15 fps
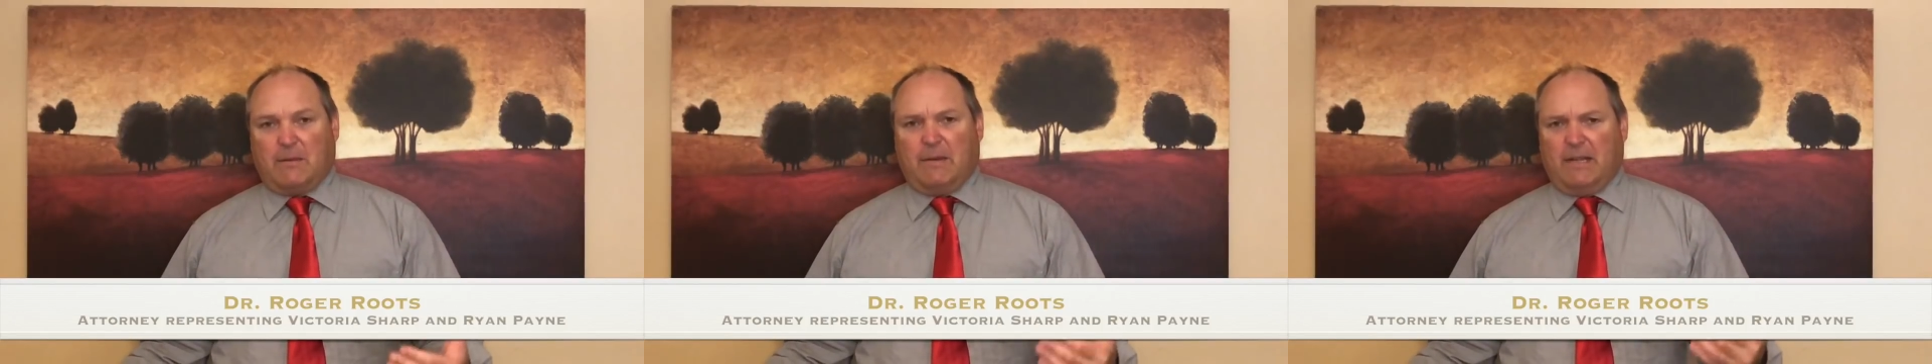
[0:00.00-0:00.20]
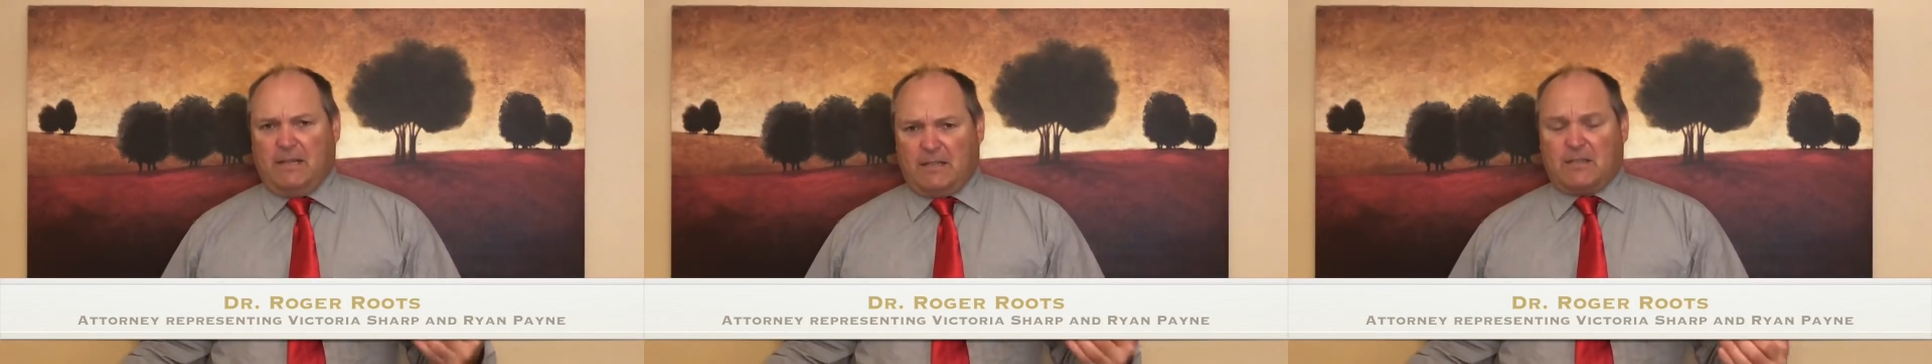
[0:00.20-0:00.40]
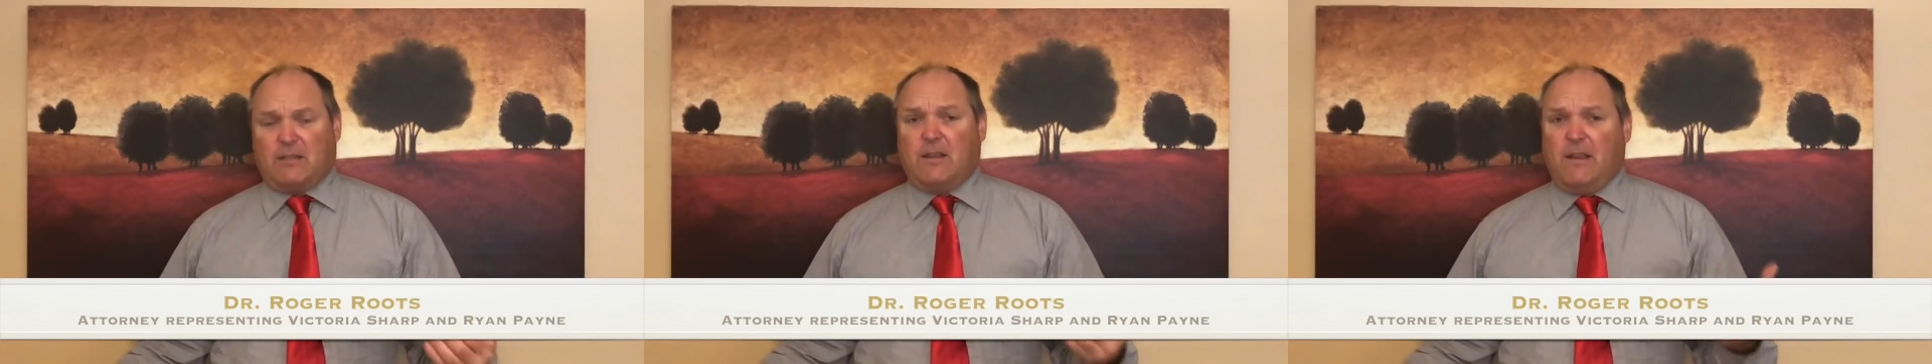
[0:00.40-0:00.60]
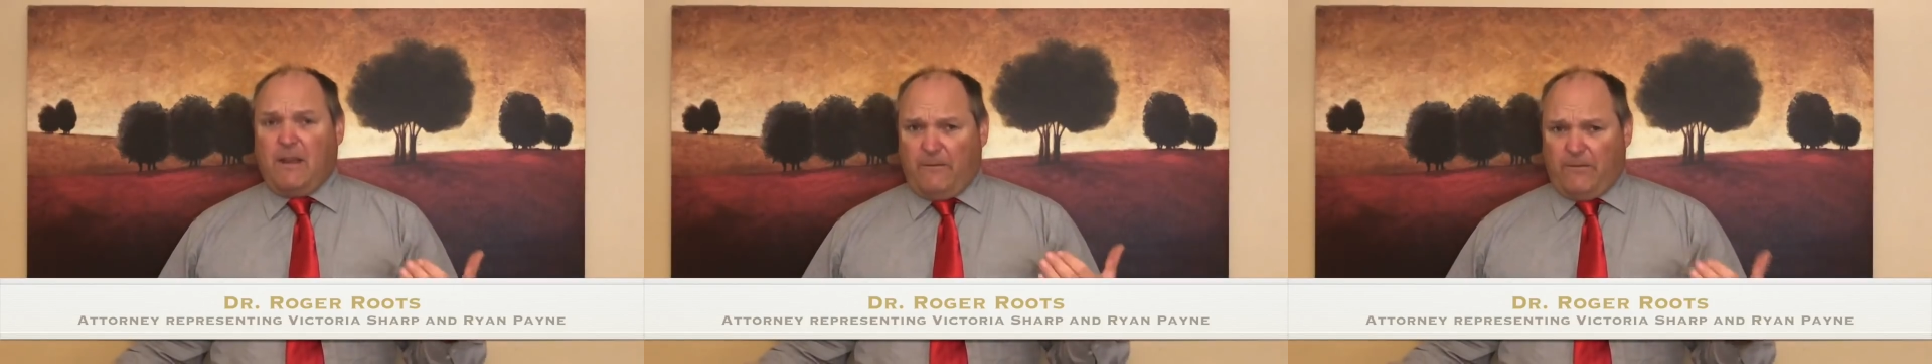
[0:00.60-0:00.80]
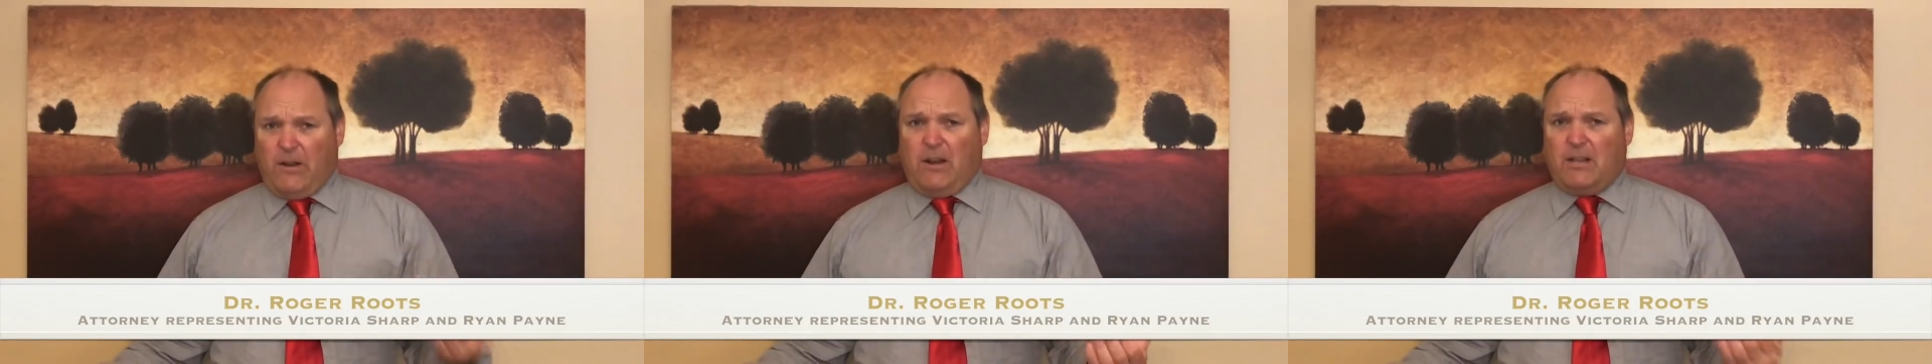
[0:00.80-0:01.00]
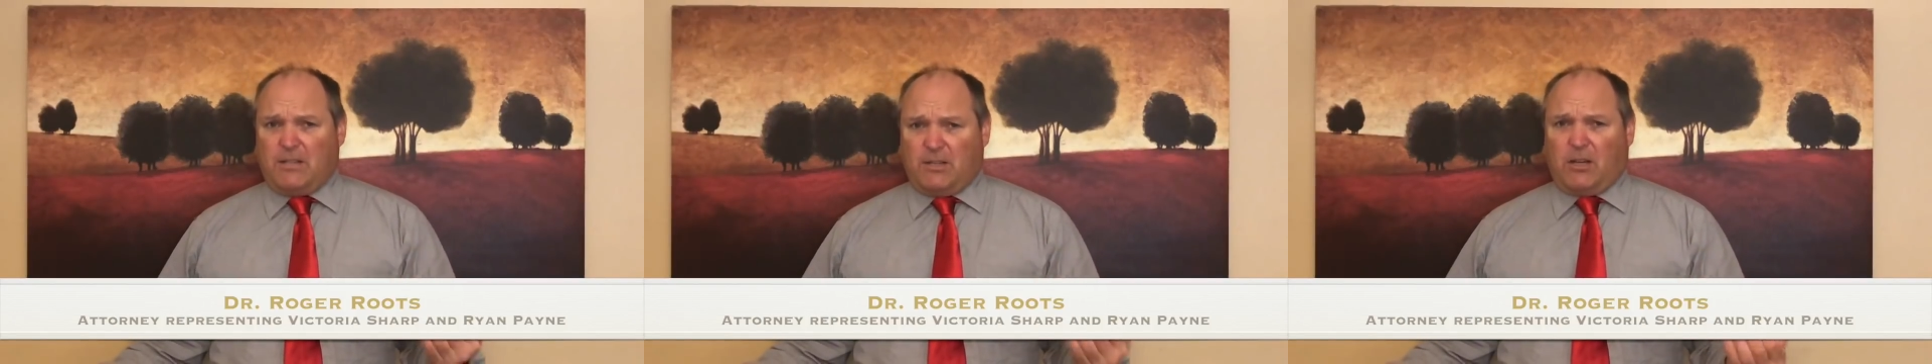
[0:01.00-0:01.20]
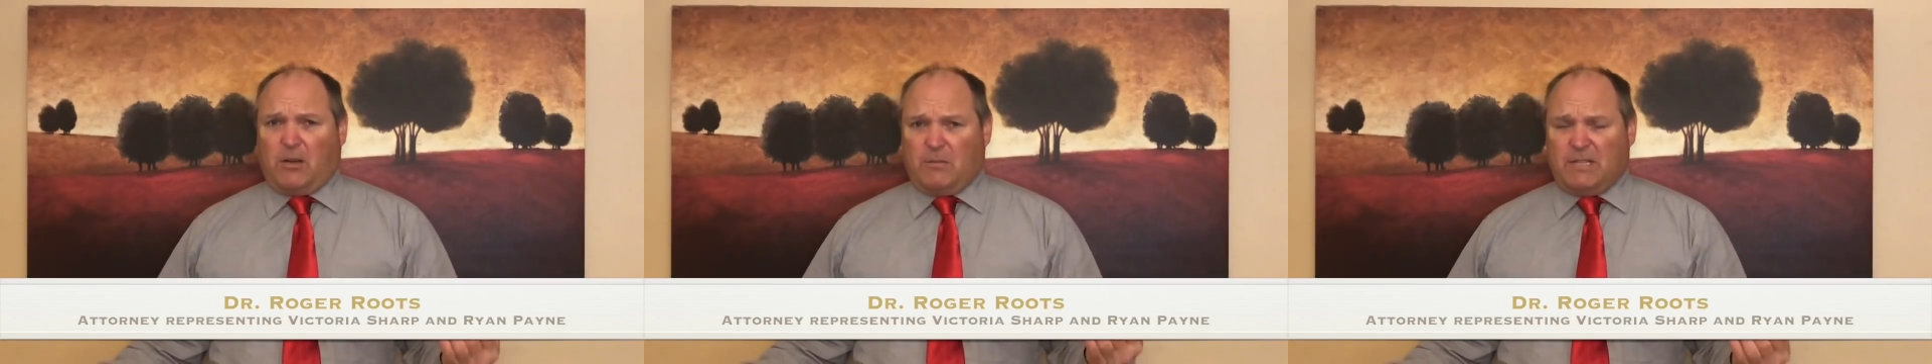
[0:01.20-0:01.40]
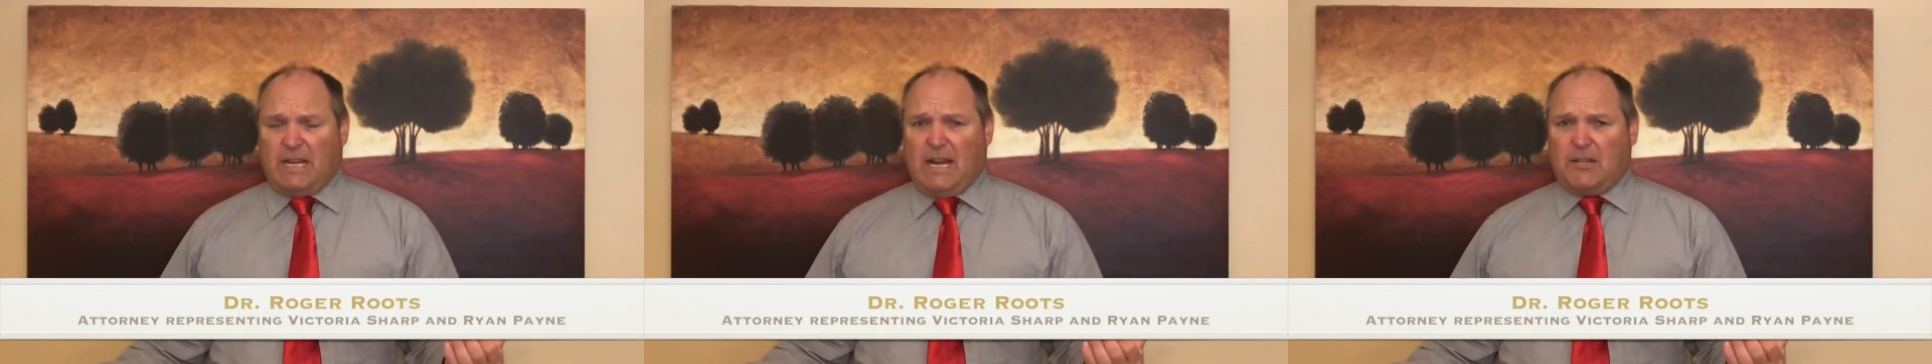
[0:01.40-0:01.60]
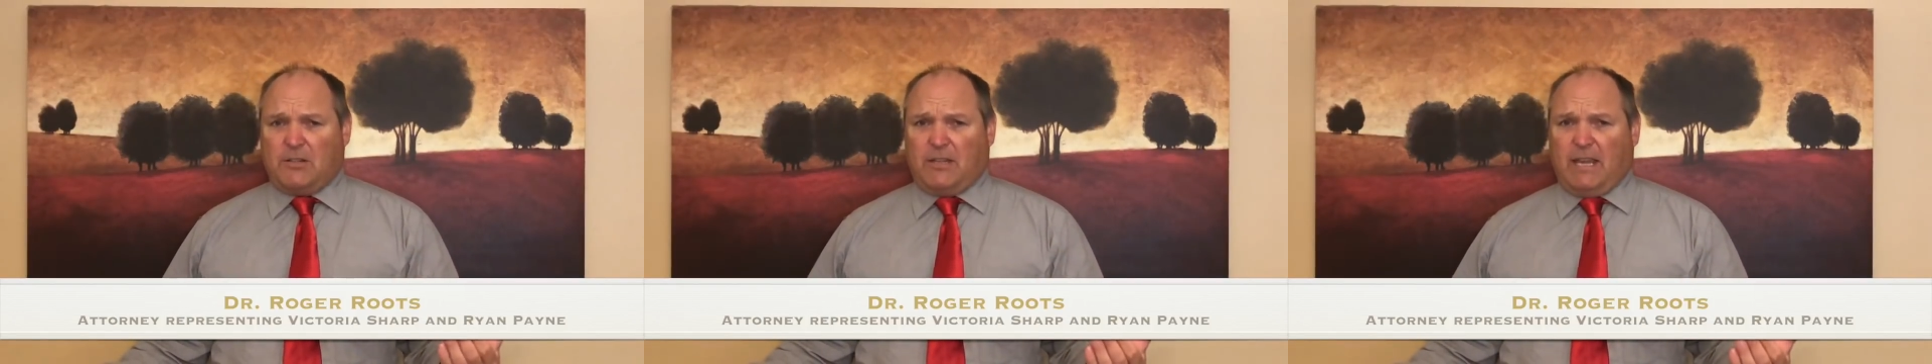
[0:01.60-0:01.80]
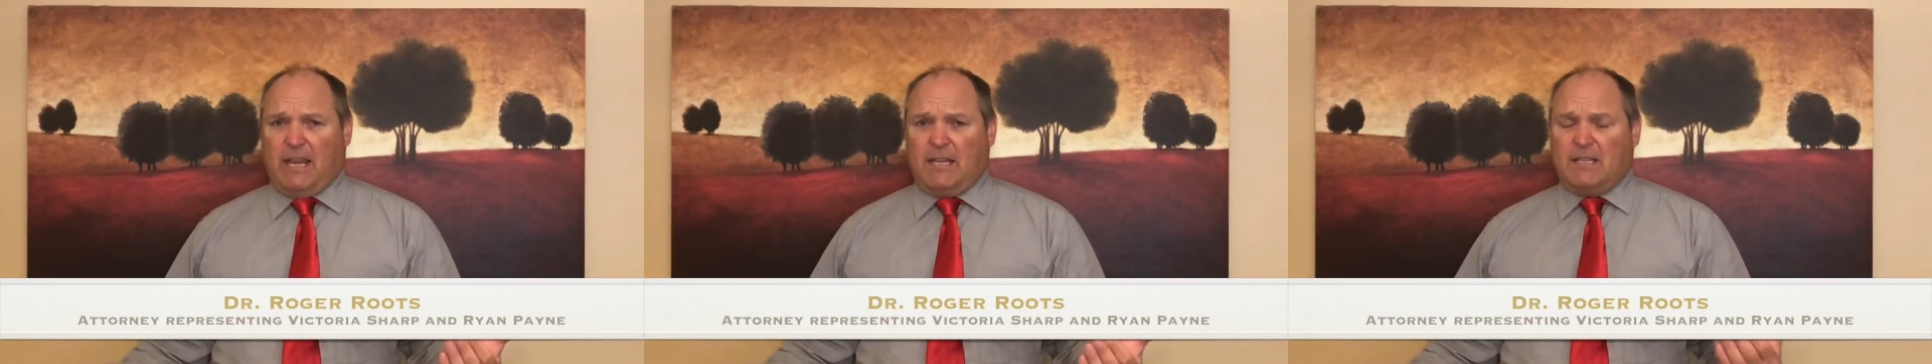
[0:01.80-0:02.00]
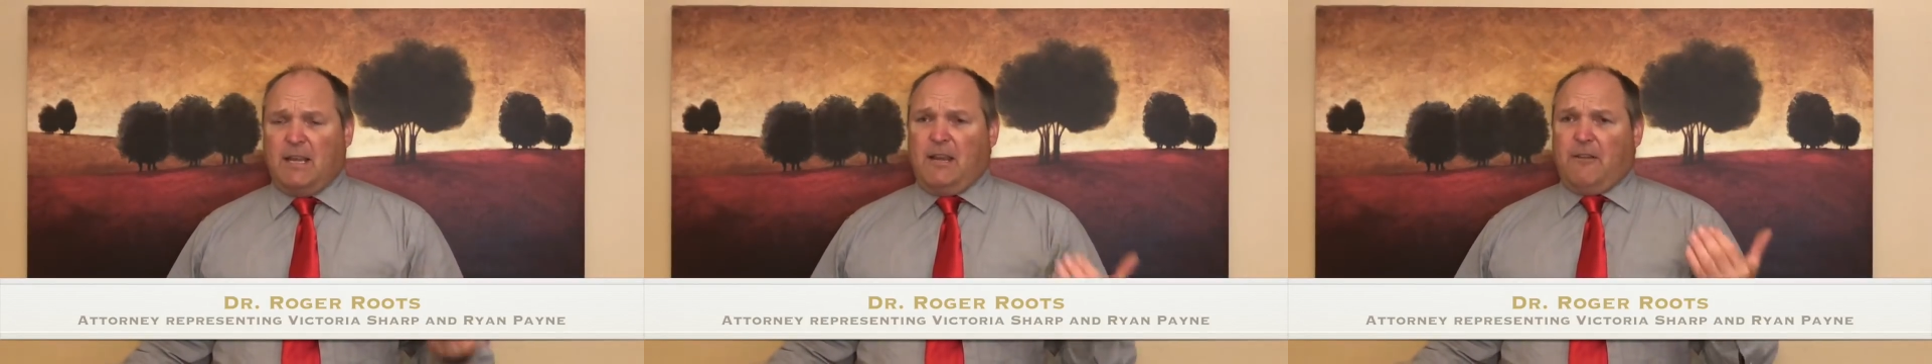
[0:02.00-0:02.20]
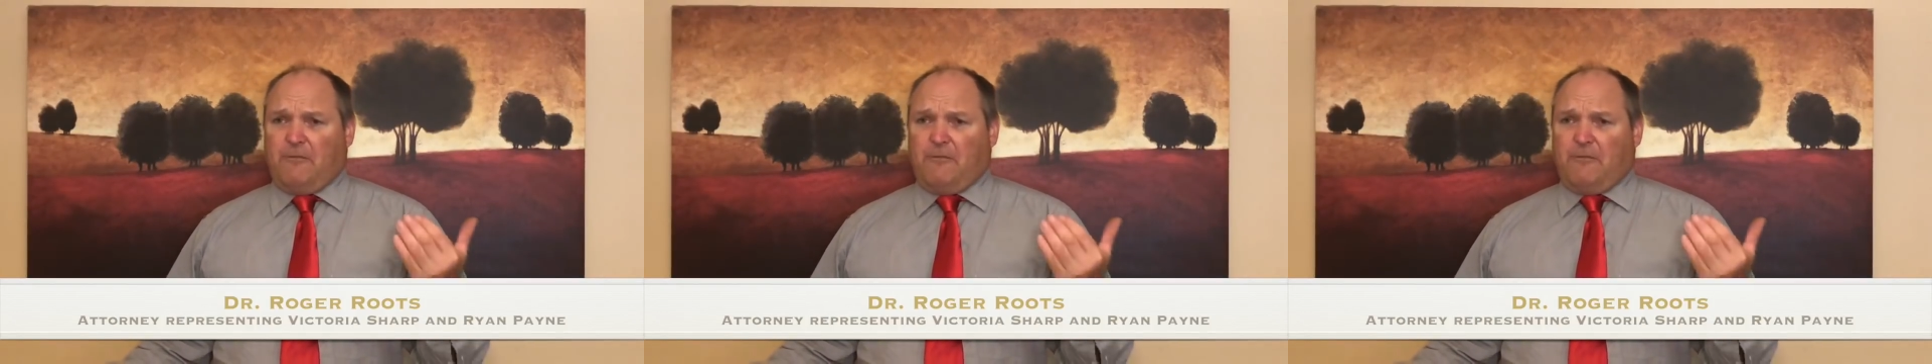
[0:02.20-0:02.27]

This is a very circumstantial case.